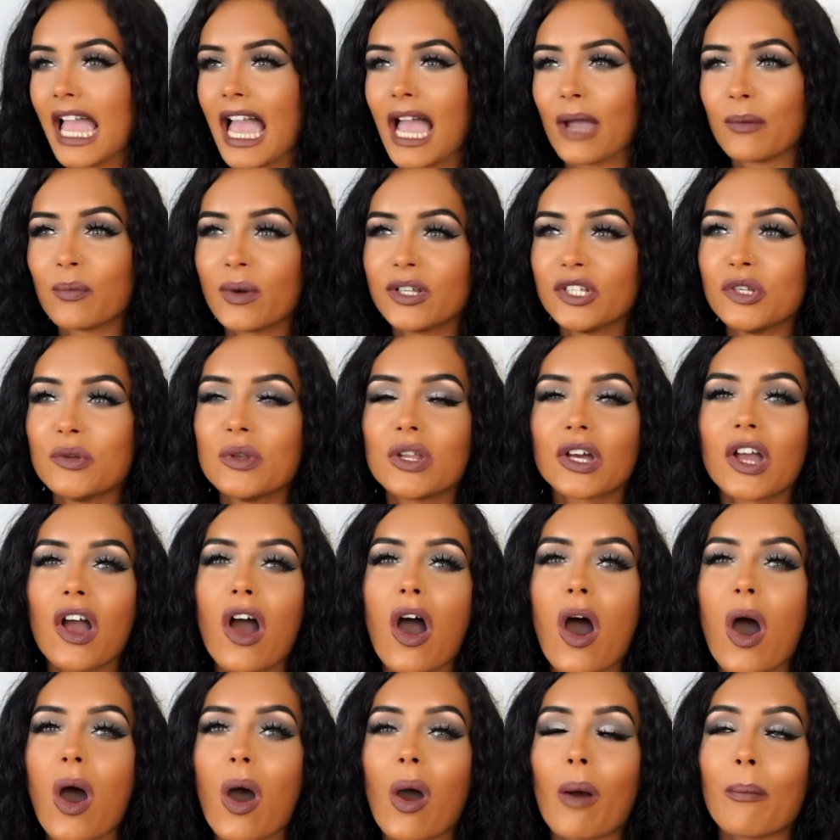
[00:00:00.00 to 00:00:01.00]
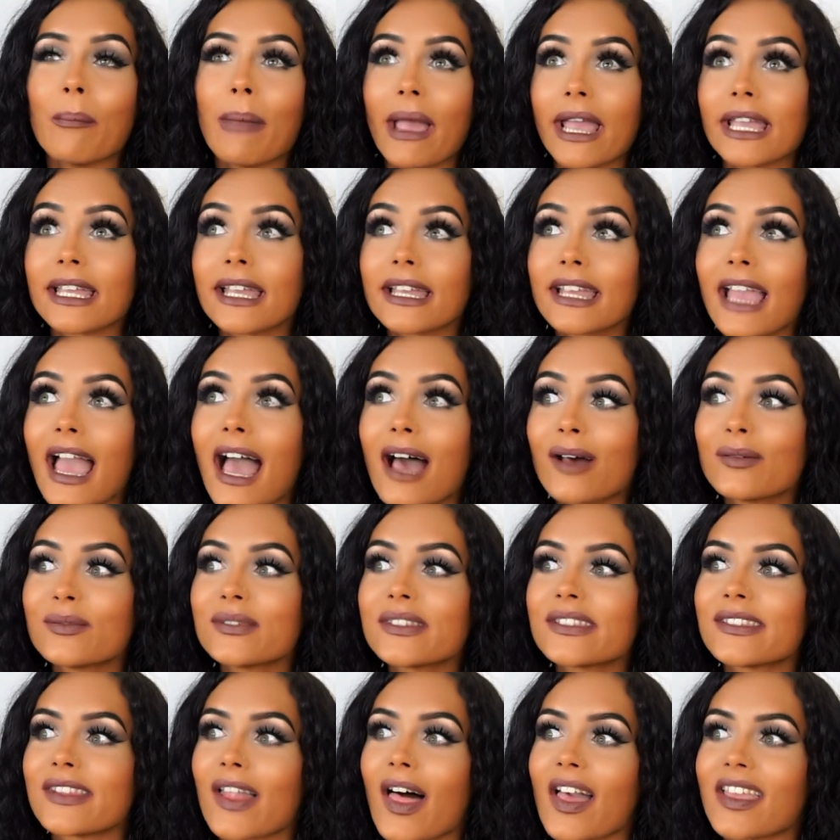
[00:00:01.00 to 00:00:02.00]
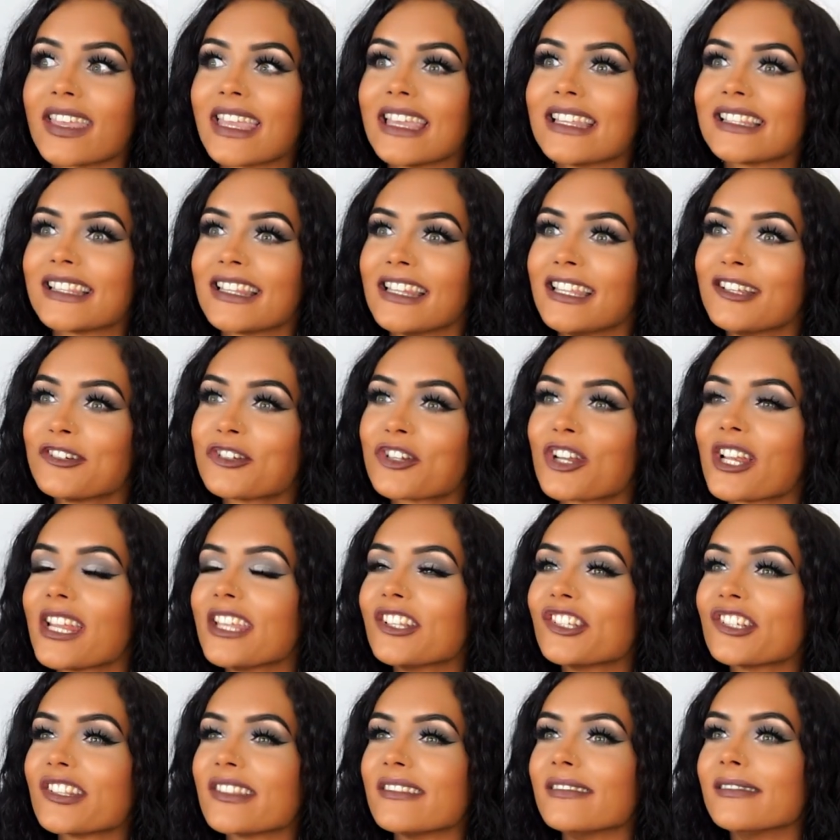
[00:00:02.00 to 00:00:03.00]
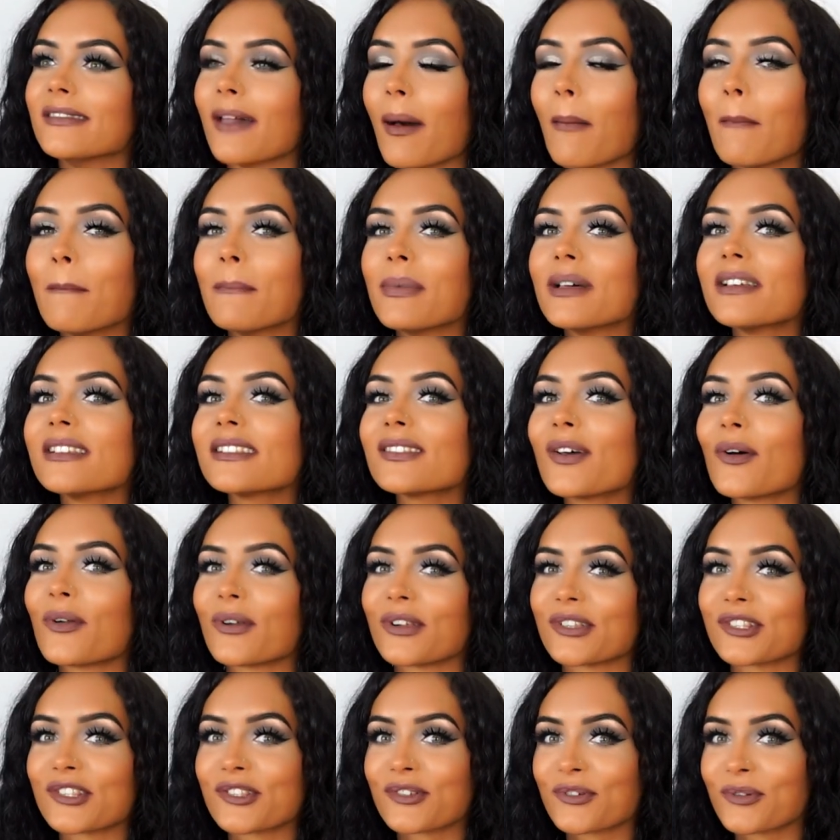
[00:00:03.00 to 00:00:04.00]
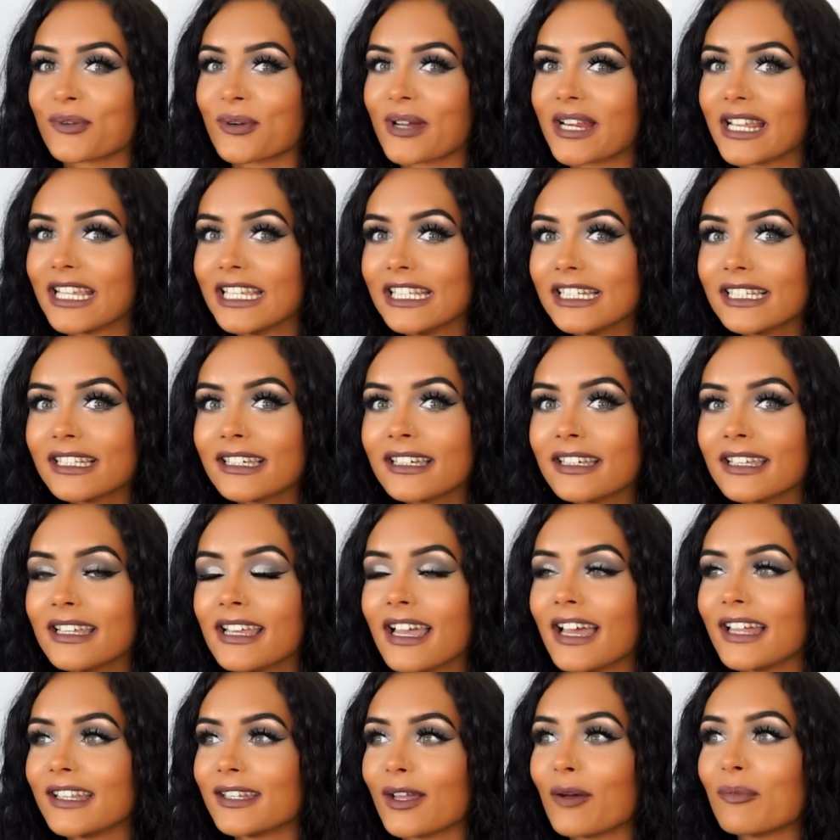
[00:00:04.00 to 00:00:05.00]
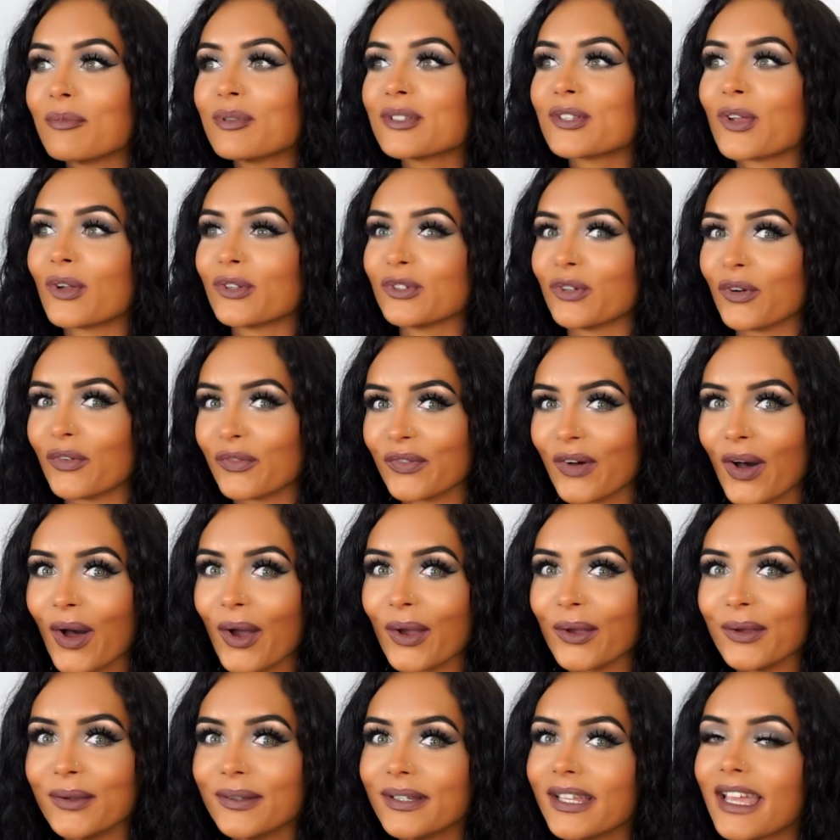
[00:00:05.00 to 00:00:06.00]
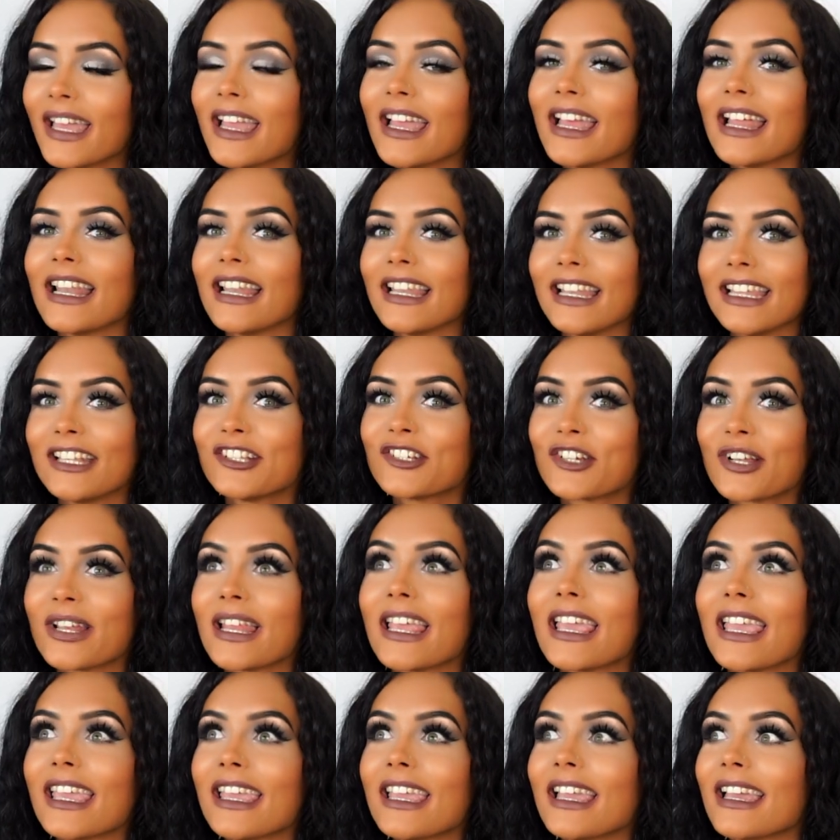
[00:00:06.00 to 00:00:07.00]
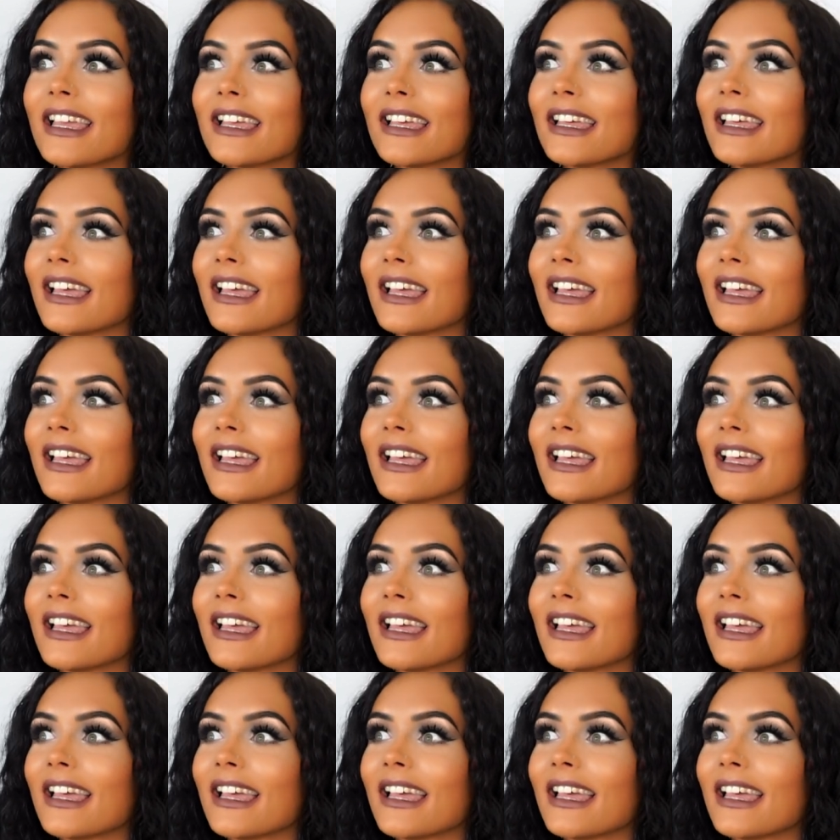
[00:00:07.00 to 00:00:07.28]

And when you look at our bank accounts, like it's literally just numbers on a screen, numbers on your phone, literally.